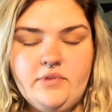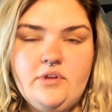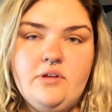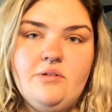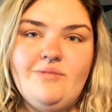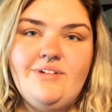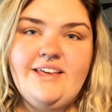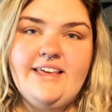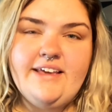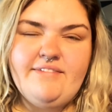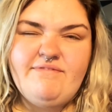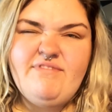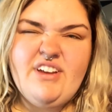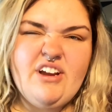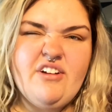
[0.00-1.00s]
we can
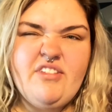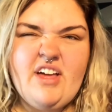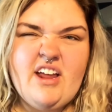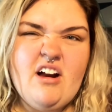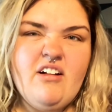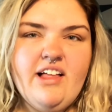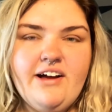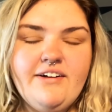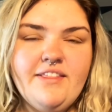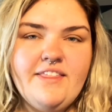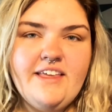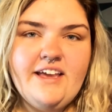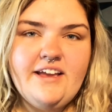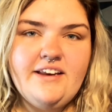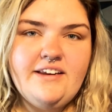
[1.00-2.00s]
figure that all out at the
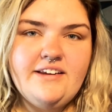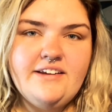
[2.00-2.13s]
end.